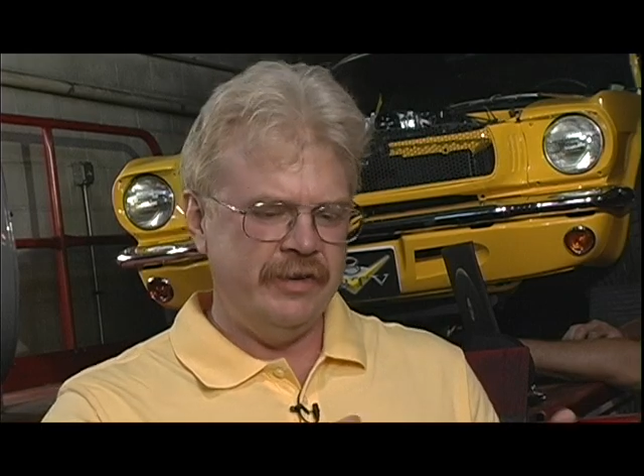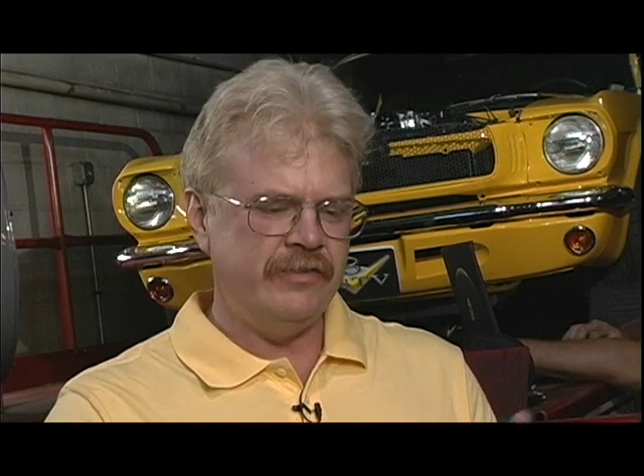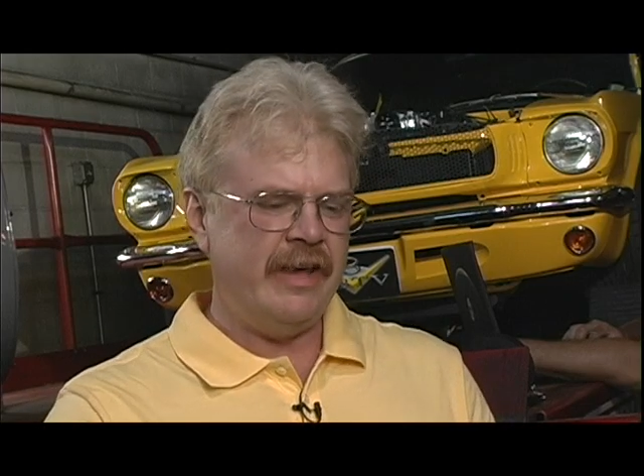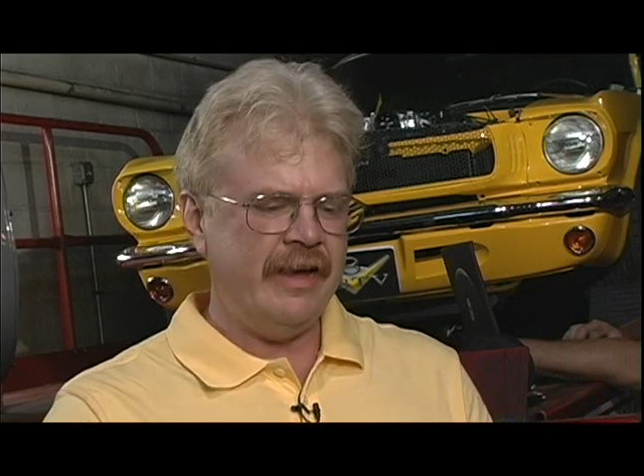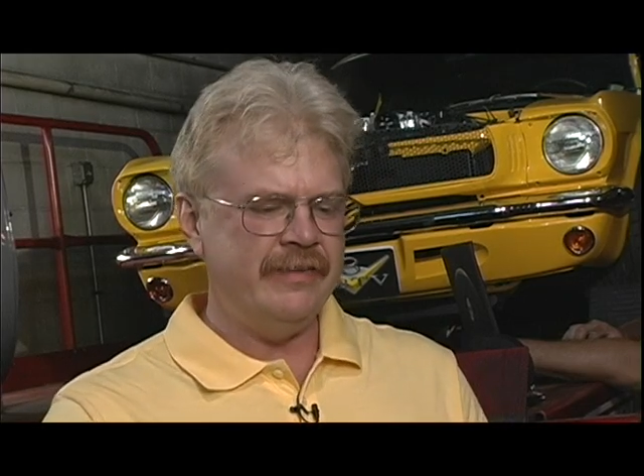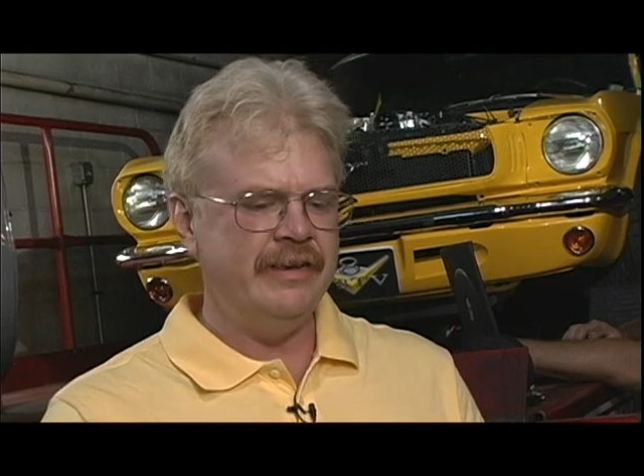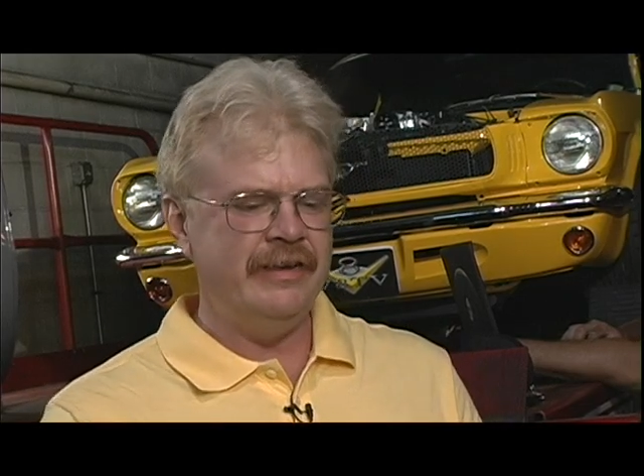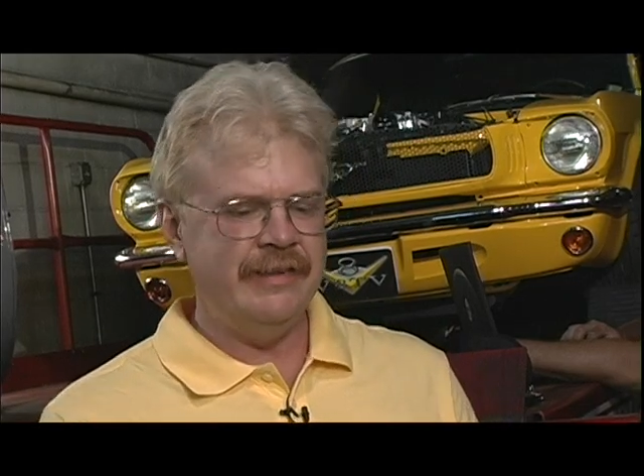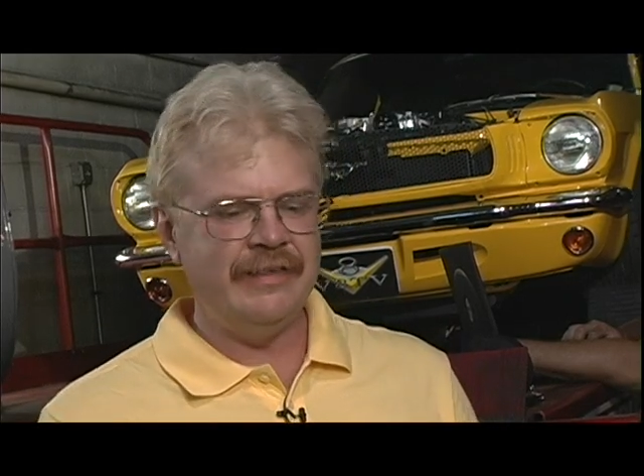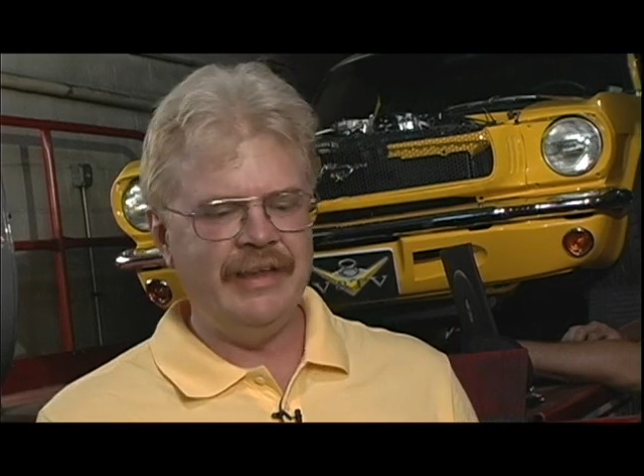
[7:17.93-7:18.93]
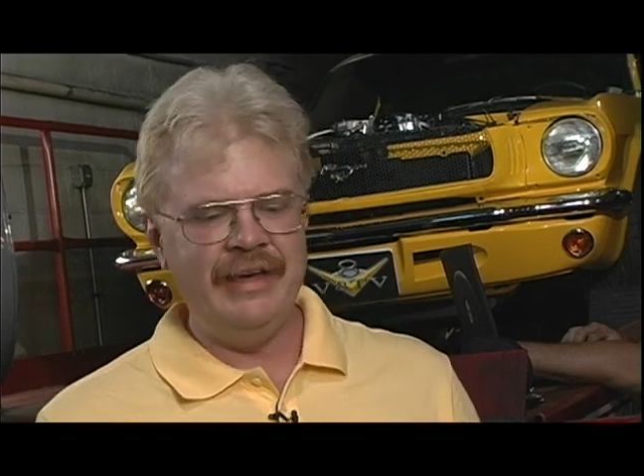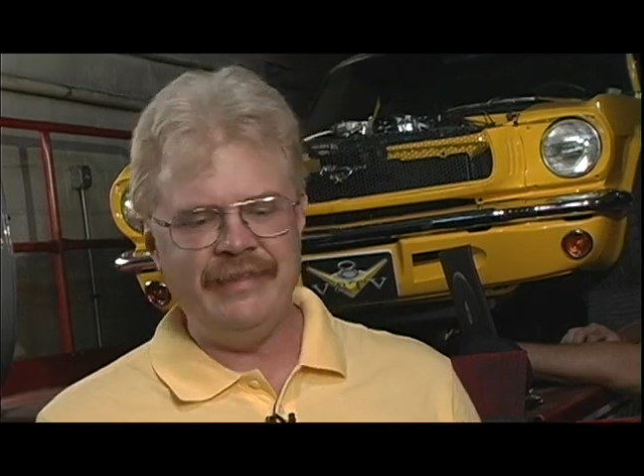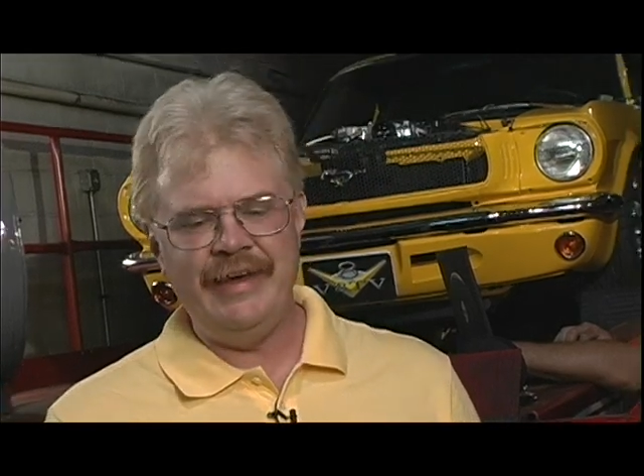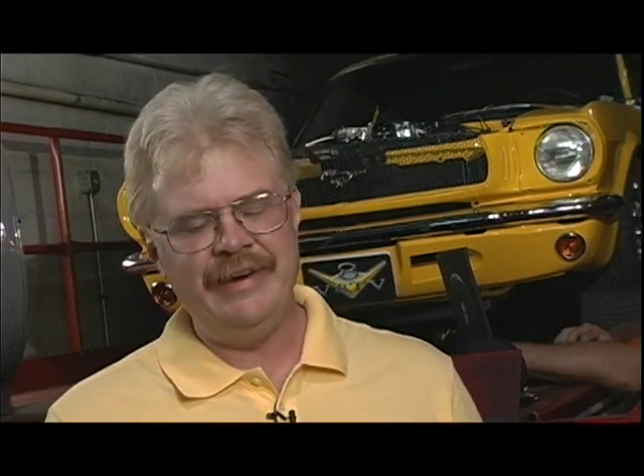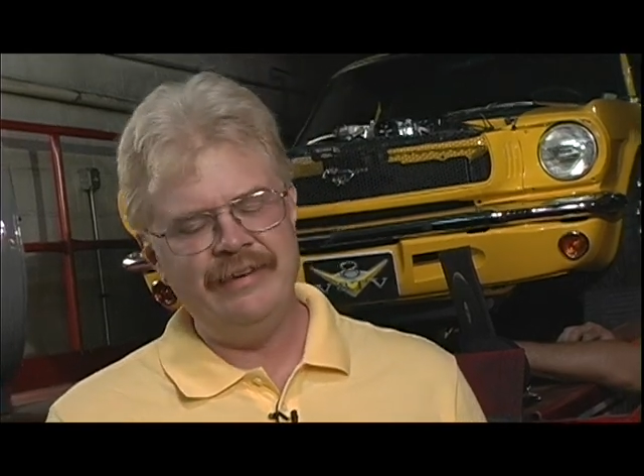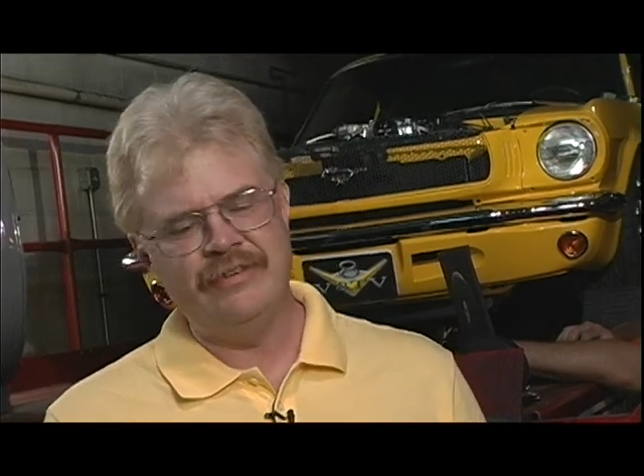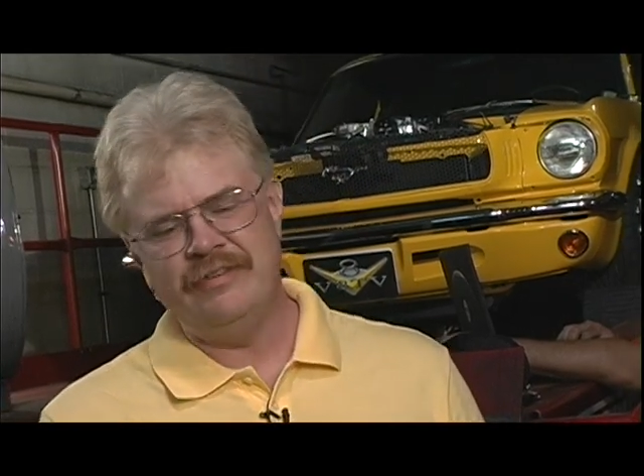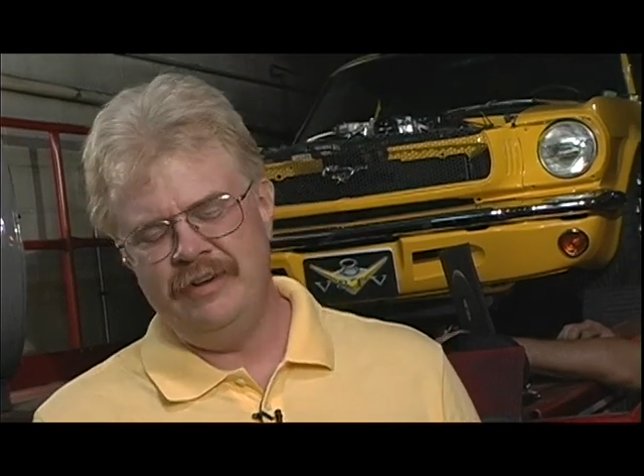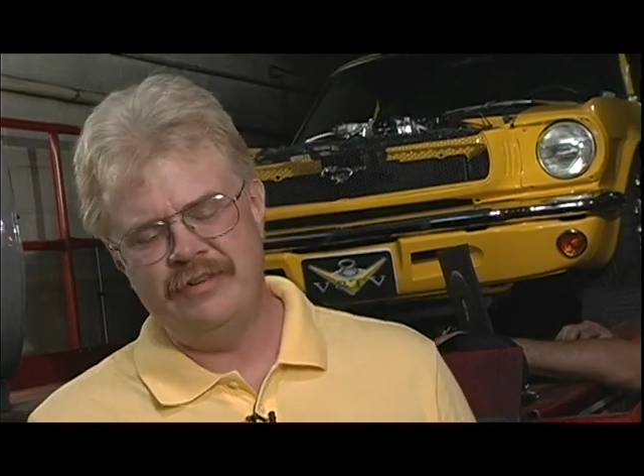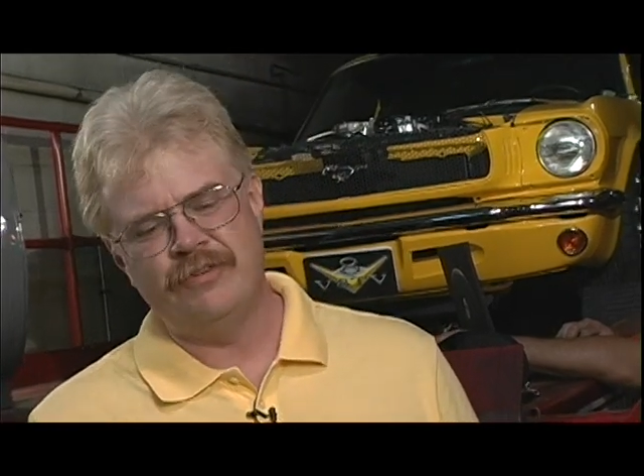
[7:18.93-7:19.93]
exactly like that, it
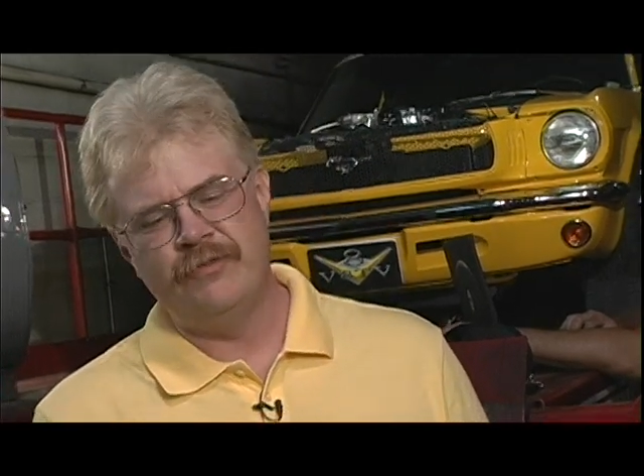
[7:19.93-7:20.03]
just